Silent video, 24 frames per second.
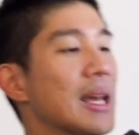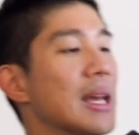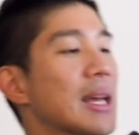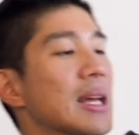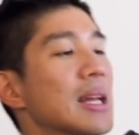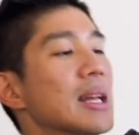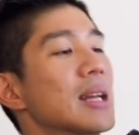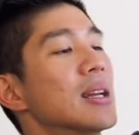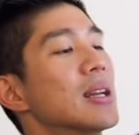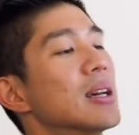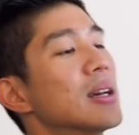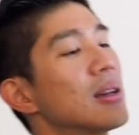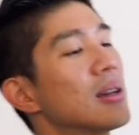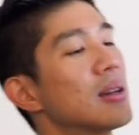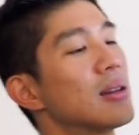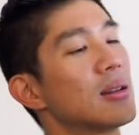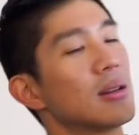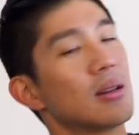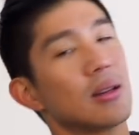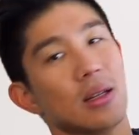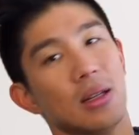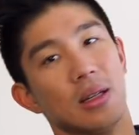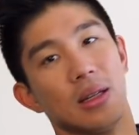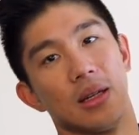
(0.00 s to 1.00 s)
in.
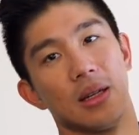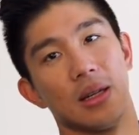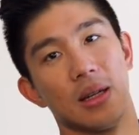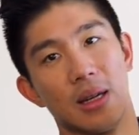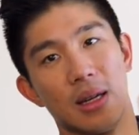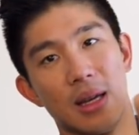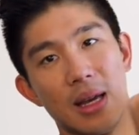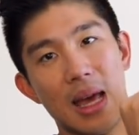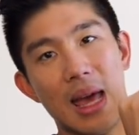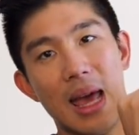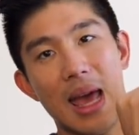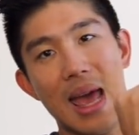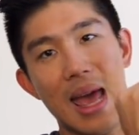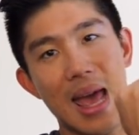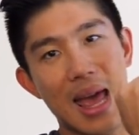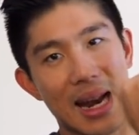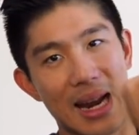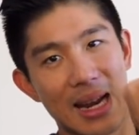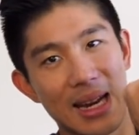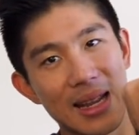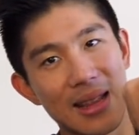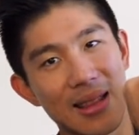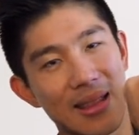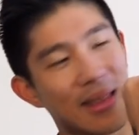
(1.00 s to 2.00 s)
And
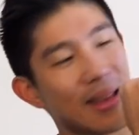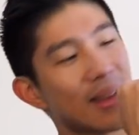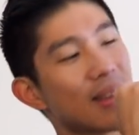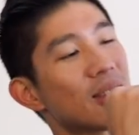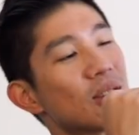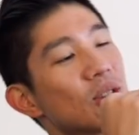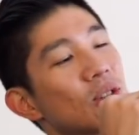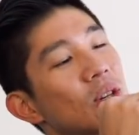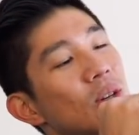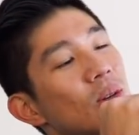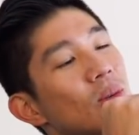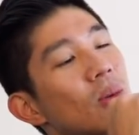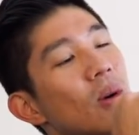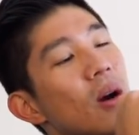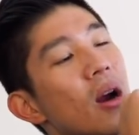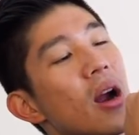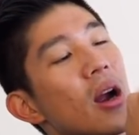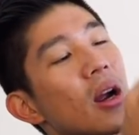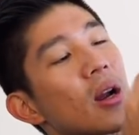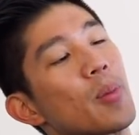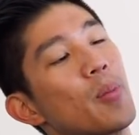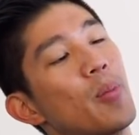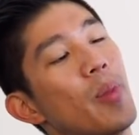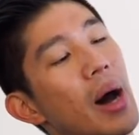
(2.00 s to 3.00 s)
I didn't think this could
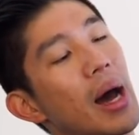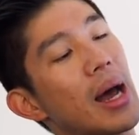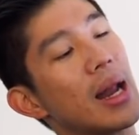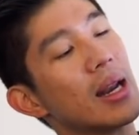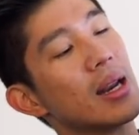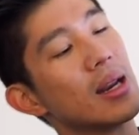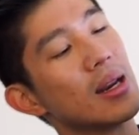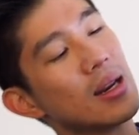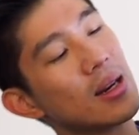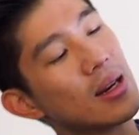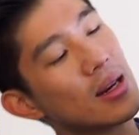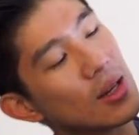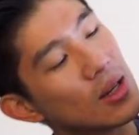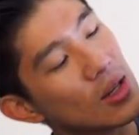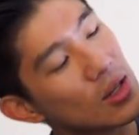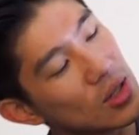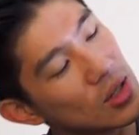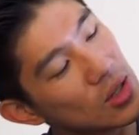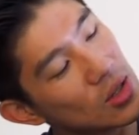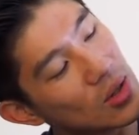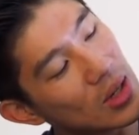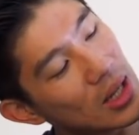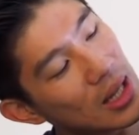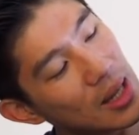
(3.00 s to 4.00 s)
work, but
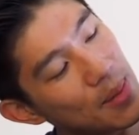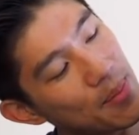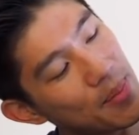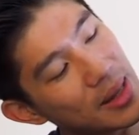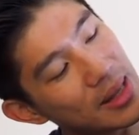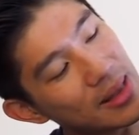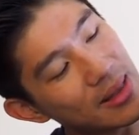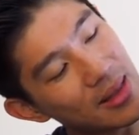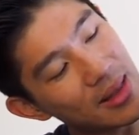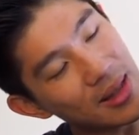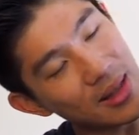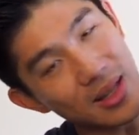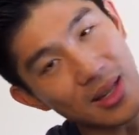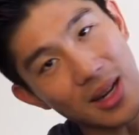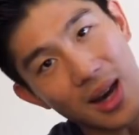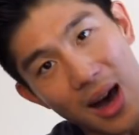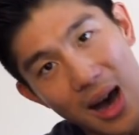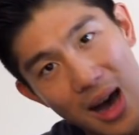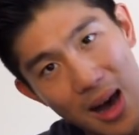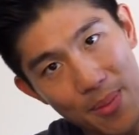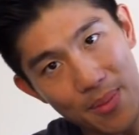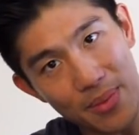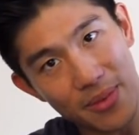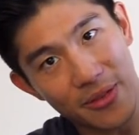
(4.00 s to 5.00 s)
you clip it the
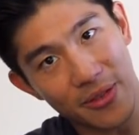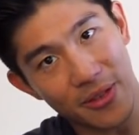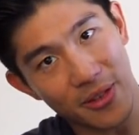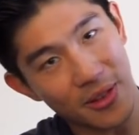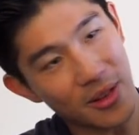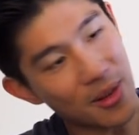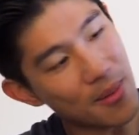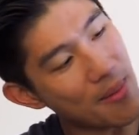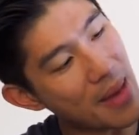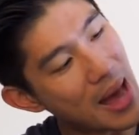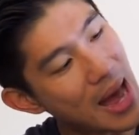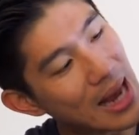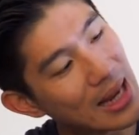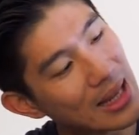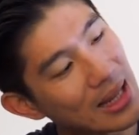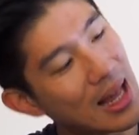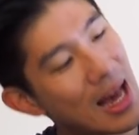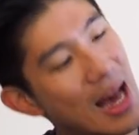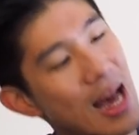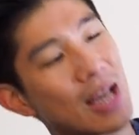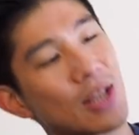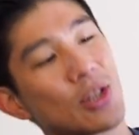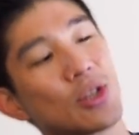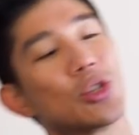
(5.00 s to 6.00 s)
top for the mag
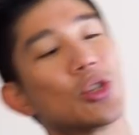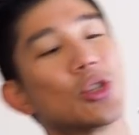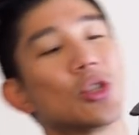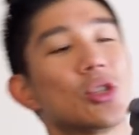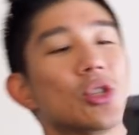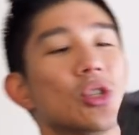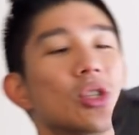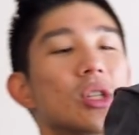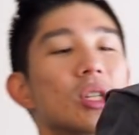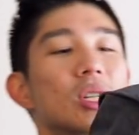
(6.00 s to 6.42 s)
latch,